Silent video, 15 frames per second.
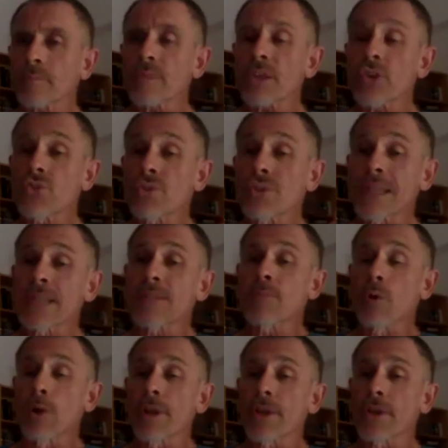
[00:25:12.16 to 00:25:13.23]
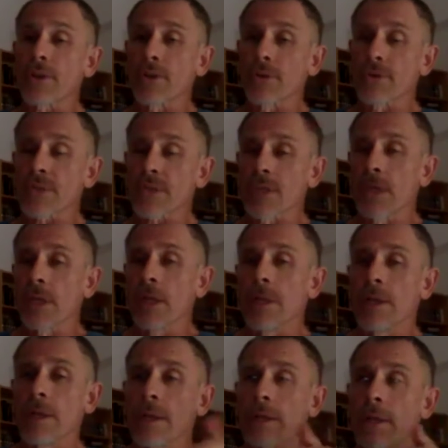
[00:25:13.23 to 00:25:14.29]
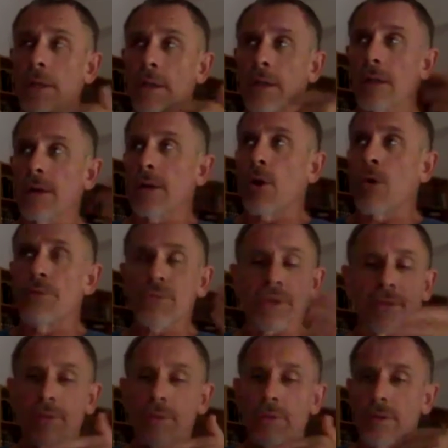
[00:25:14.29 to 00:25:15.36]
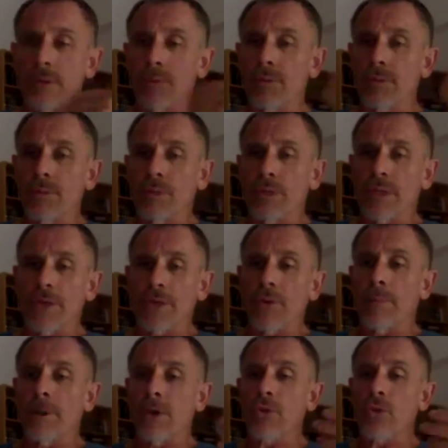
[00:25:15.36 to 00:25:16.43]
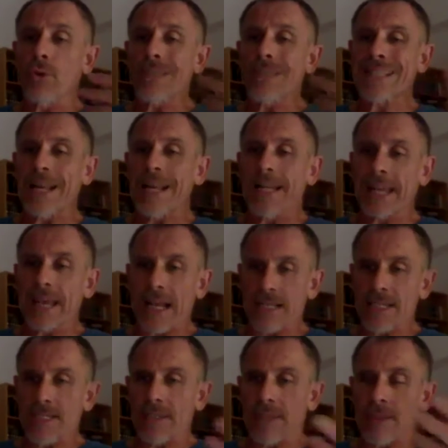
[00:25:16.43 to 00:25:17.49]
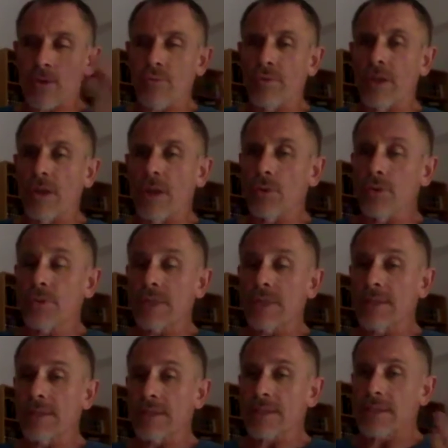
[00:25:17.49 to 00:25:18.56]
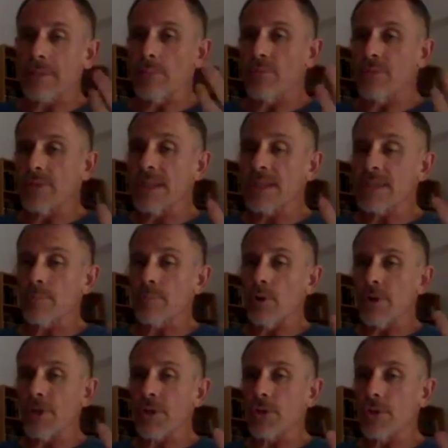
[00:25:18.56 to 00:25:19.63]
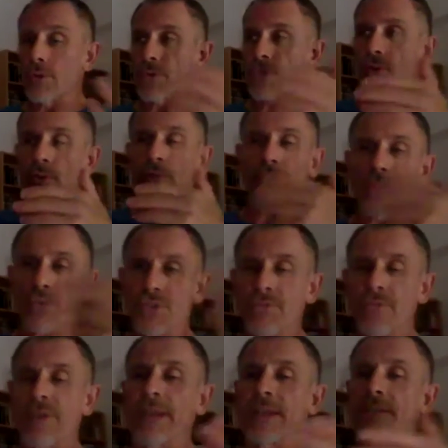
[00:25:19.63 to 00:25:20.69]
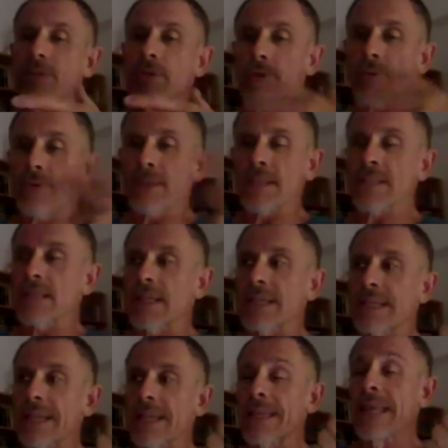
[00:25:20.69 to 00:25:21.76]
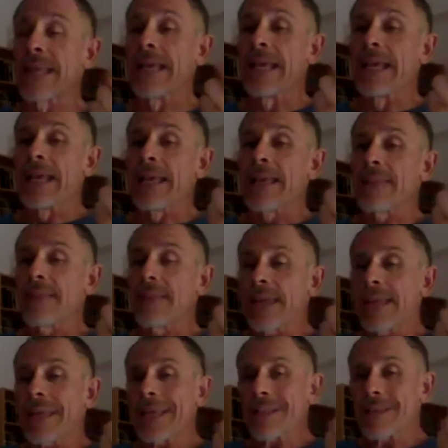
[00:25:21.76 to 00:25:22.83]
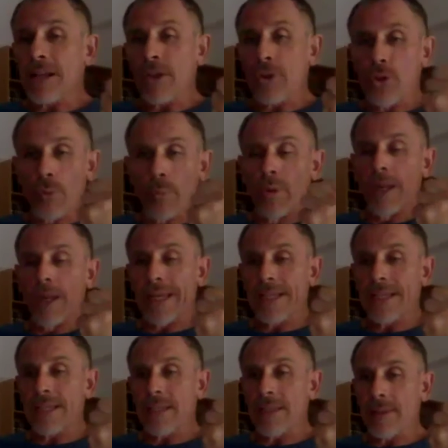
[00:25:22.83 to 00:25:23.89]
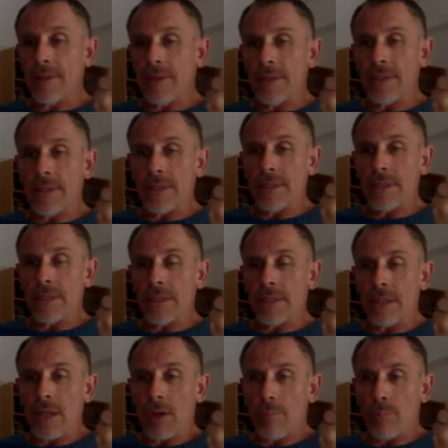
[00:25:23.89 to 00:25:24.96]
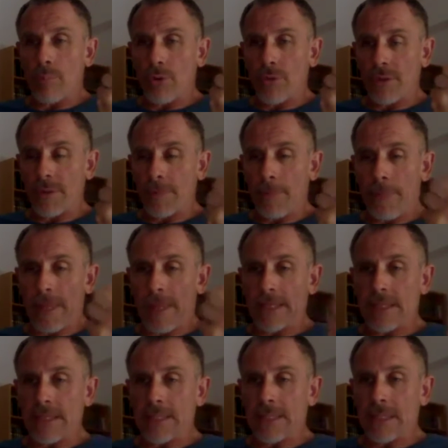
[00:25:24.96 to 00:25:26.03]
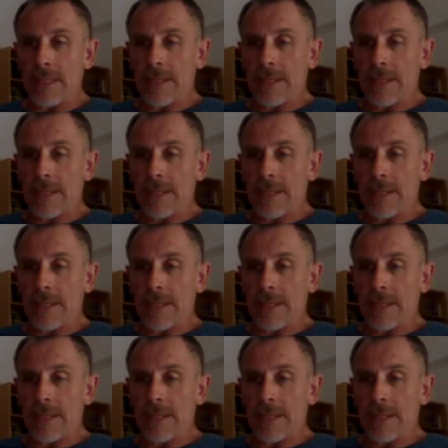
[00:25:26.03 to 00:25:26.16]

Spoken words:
So these molecules, often we hear about oxalic acid overload, and some of these molecules or phosphates or things like that, they get accumulated in our body. And